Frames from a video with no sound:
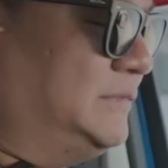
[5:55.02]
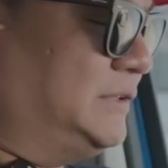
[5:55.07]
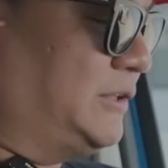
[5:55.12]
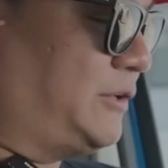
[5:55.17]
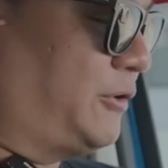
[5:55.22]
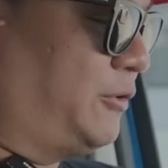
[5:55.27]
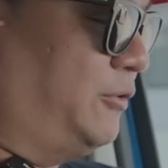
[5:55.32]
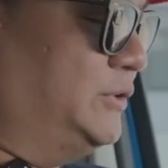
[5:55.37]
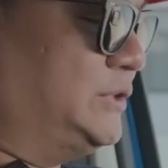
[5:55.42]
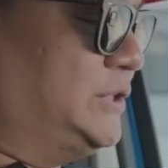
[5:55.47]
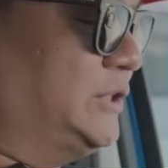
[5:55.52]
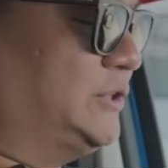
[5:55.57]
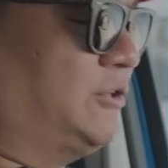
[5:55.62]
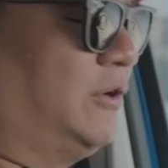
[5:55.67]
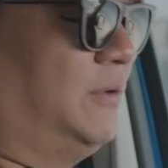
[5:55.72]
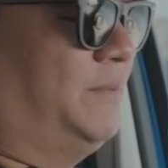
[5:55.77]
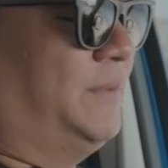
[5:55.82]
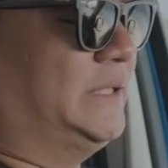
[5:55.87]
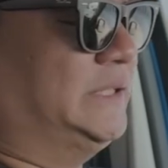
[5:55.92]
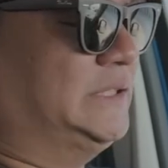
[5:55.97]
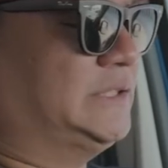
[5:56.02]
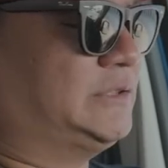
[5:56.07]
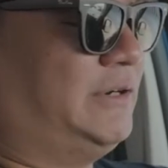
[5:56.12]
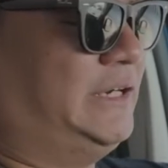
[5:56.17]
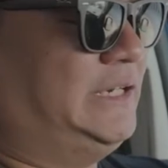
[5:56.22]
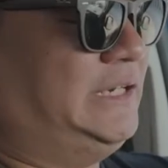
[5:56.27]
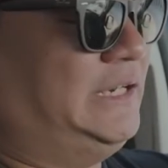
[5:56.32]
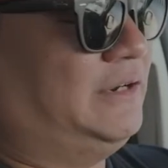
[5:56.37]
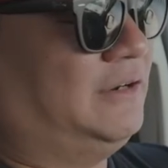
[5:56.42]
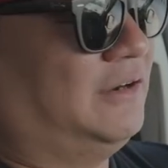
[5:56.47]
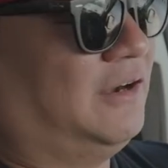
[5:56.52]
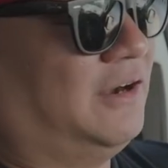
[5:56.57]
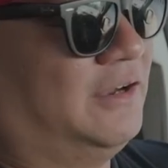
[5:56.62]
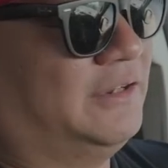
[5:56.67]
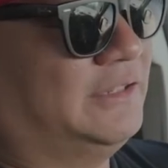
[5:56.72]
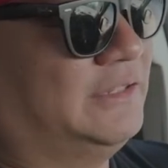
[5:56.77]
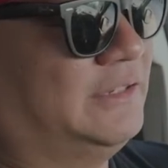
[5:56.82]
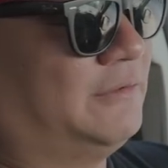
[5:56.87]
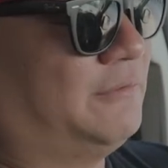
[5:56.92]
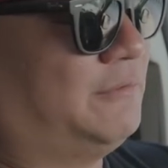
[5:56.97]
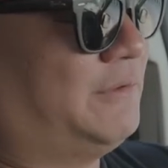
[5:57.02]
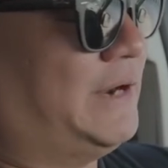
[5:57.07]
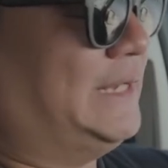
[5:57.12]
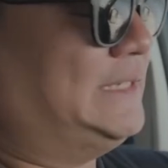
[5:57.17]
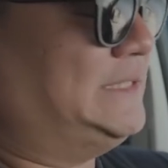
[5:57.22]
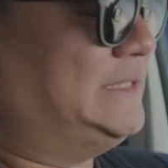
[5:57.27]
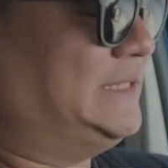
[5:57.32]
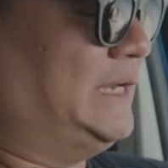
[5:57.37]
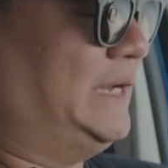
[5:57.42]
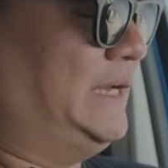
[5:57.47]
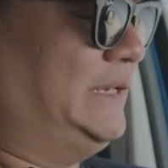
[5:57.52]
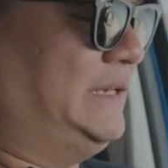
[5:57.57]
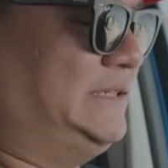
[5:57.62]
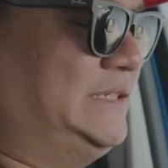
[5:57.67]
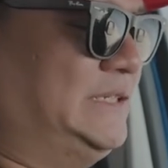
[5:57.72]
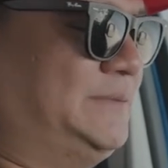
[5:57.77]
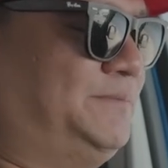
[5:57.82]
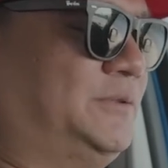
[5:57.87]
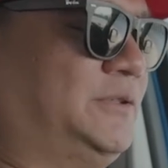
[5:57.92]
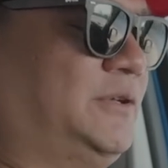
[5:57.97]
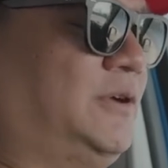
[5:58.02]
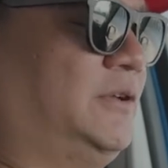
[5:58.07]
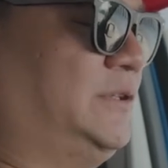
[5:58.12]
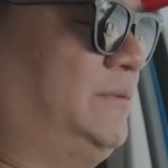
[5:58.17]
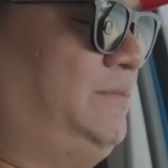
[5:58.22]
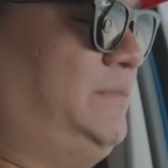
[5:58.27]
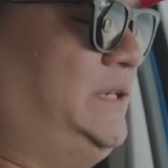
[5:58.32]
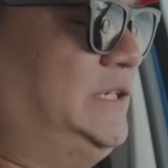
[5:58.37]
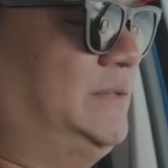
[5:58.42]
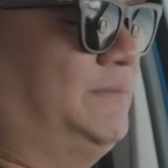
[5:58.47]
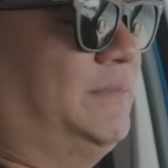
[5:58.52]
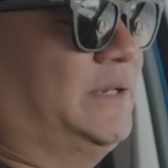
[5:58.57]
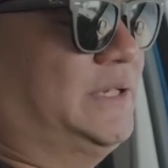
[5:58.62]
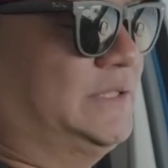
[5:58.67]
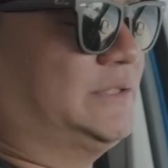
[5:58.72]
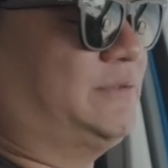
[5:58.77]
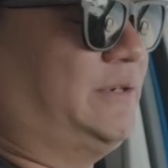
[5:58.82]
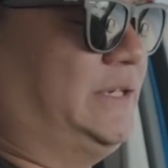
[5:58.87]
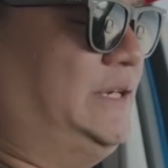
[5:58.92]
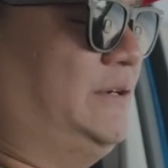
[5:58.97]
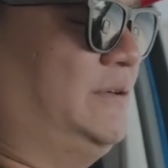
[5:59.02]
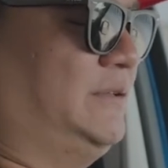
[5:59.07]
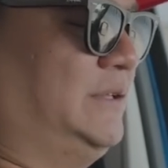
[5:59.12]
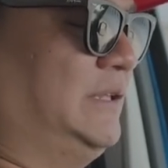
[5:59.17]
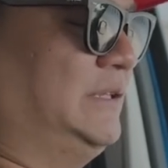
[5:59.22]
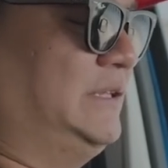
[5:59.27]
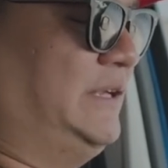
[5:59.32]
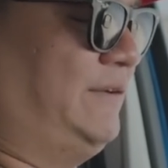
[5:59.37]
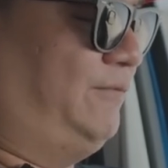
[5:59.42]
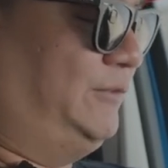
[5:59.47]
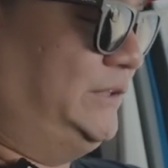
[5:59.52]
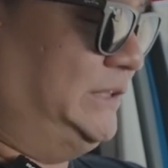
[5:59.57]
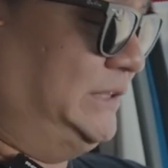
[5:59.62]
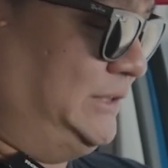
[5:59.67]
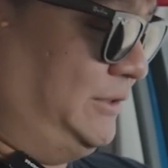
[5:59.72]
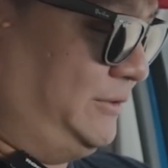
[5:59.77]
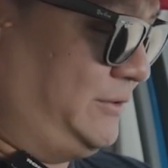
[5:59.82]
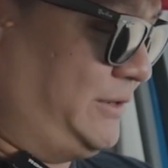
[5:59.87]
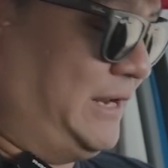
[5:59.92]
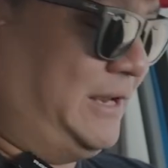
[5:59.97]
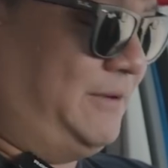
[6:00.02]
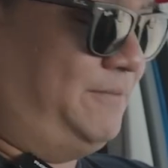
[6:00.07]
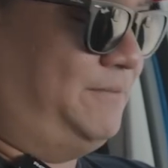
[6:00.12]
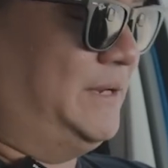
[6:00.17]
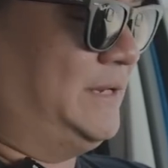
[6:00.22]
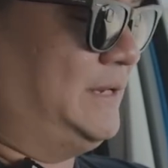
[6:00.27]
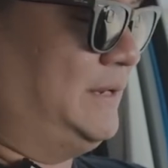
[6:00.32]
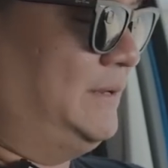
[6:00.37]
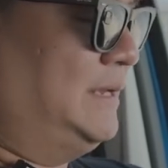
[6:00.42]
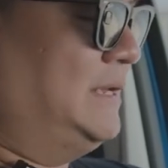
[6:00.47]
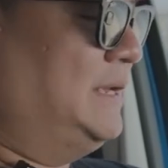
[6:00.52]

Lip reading: cruise control buttons right here on the right side and just put all the media buttons right here on the left, which is okay, but